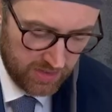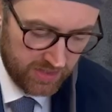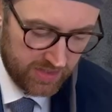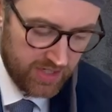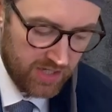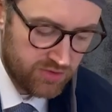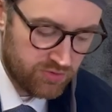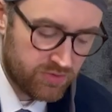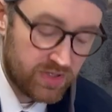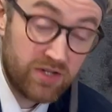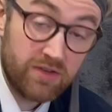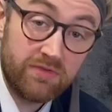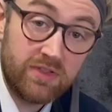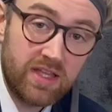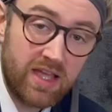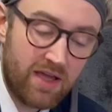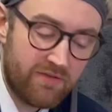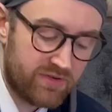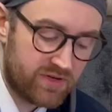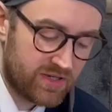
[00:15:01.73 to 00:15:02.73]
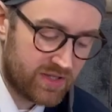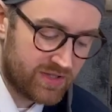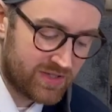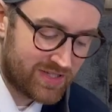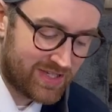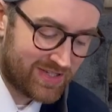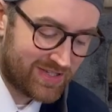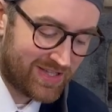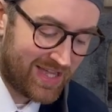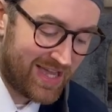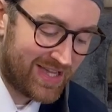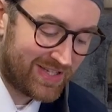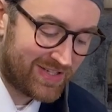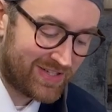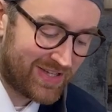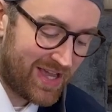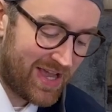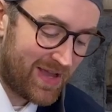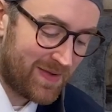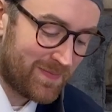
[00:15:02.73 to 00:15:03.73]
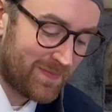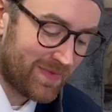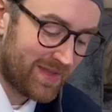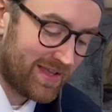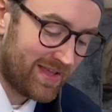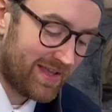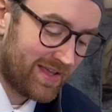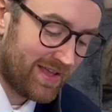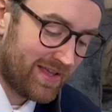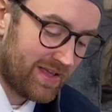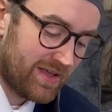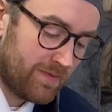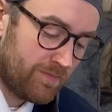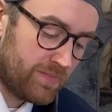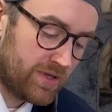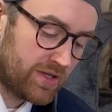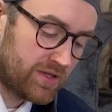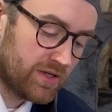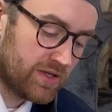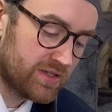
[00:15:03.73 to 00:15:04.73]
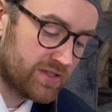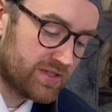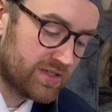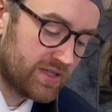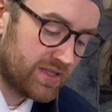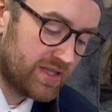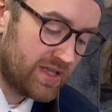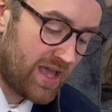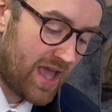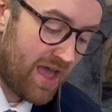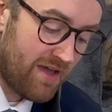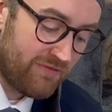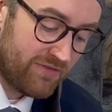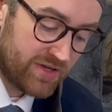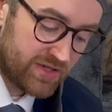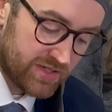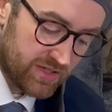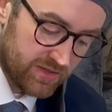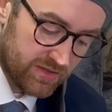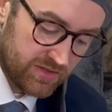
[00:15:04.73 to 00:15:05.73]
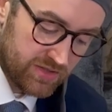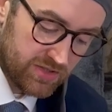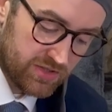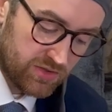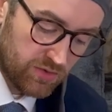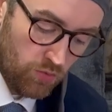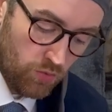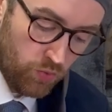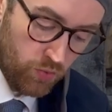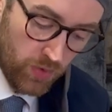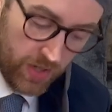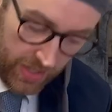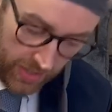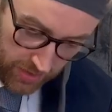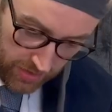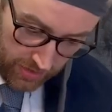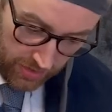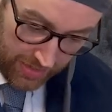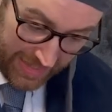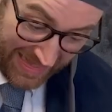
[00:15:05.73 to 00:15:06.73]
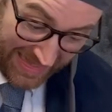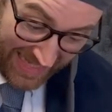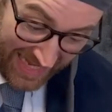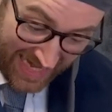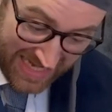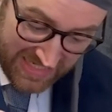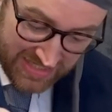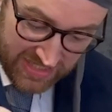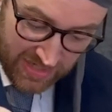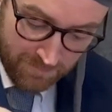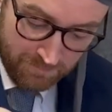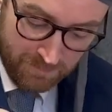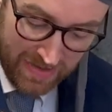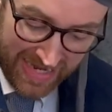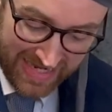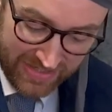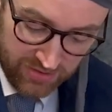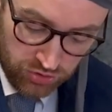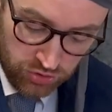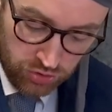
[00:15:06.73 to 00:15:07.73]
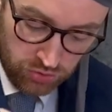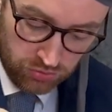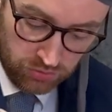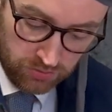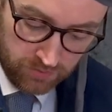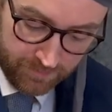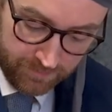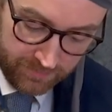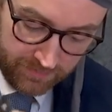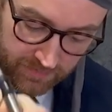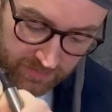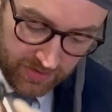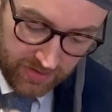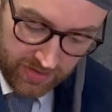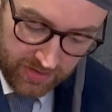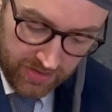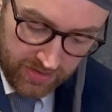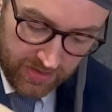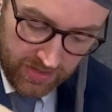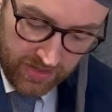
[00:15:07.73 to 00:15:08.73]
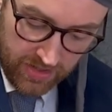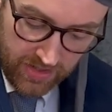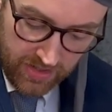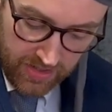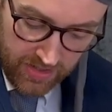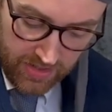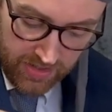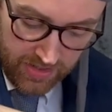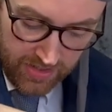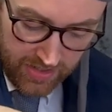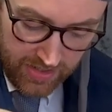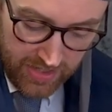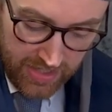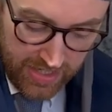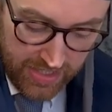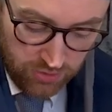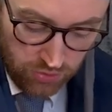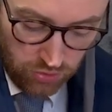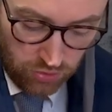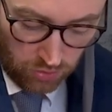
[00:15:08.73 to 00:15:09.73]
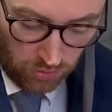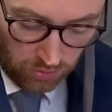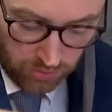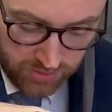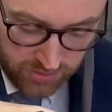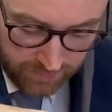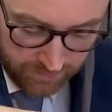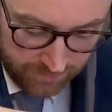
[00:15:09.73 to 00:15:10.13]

Get rid of the evidence, as they say, because the evidence will later bite you in court.